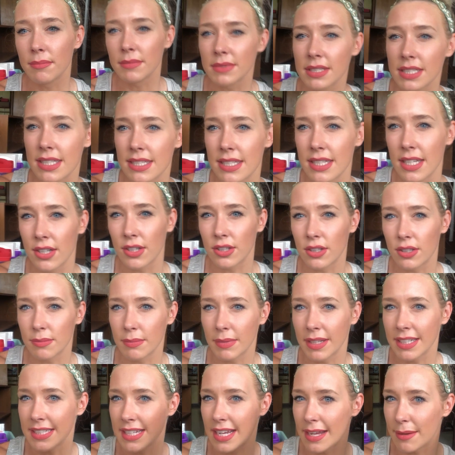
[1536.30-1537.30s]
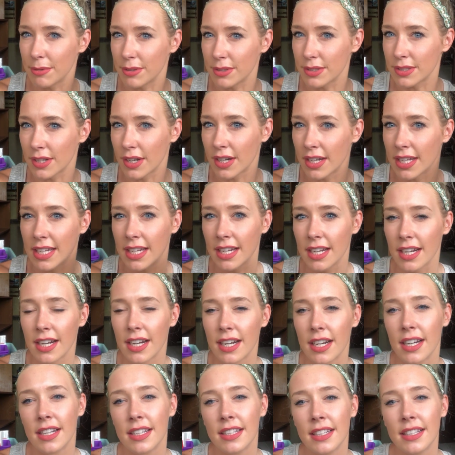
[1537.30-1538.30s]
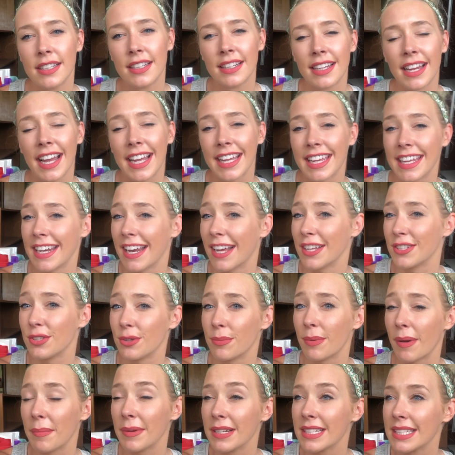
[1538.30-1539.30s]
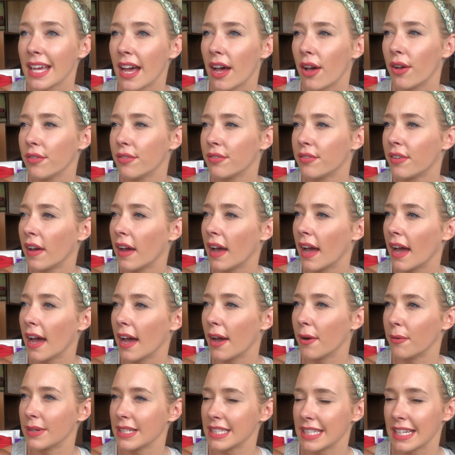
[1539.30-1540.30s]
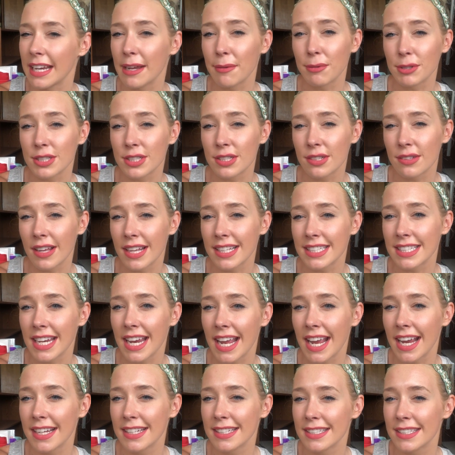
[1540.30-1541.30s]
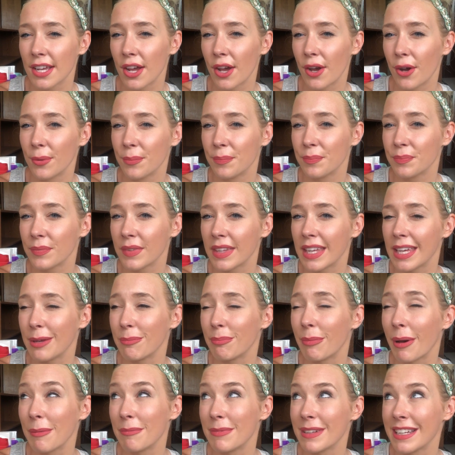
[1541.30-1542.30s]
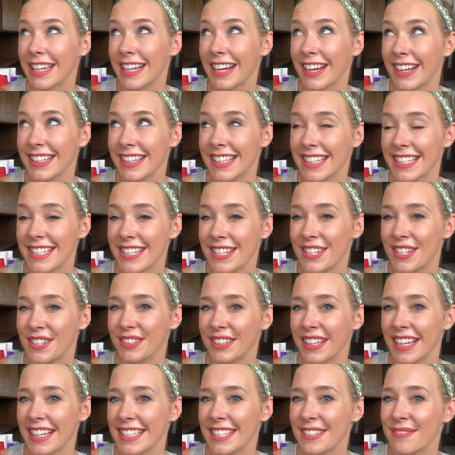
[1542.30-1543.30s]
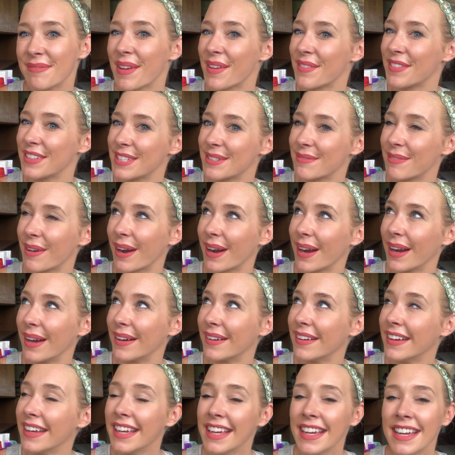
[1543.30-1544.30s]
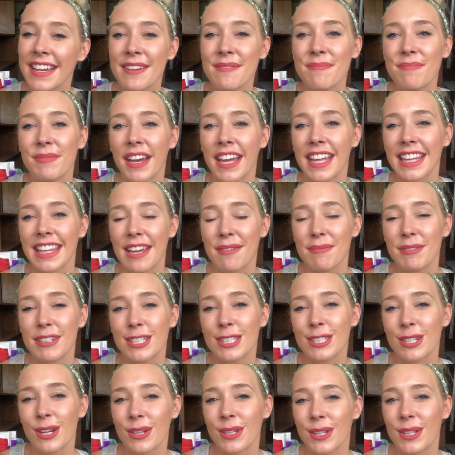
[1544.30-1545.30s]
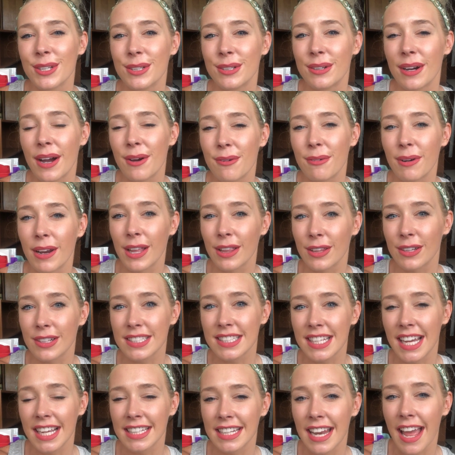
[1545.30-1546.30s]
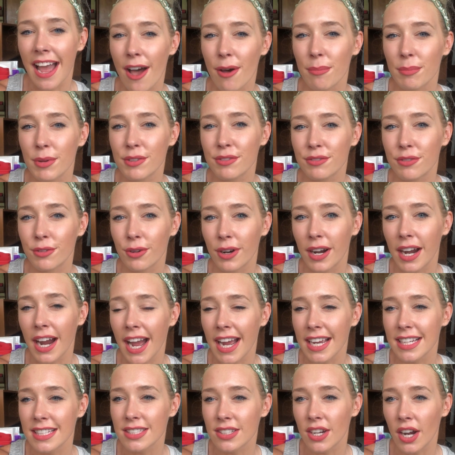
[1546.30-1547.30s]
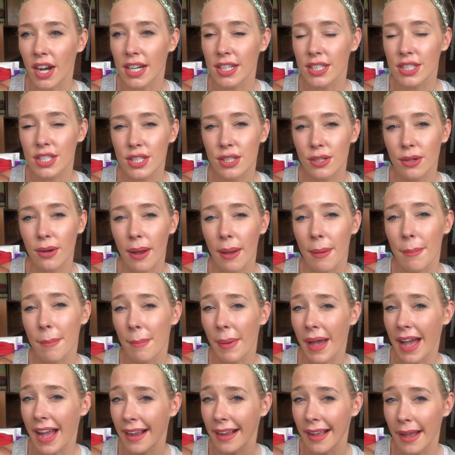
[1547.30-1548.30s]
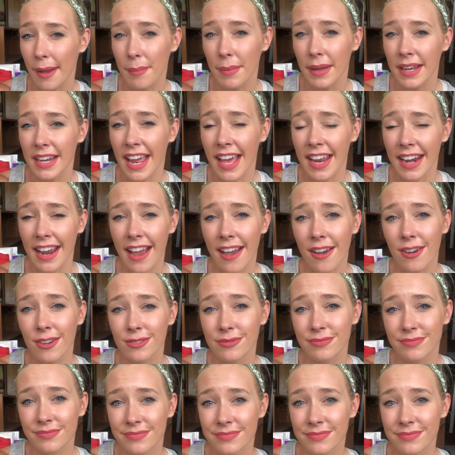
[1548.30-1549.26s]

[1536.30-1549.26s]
Still, my tables are here. I cannot do it by myself. I wasn't able to do that today, so keep bumping it on the to-do list, maybe tomorrow. But let me show you what it looks like now before I start to pack up and head out.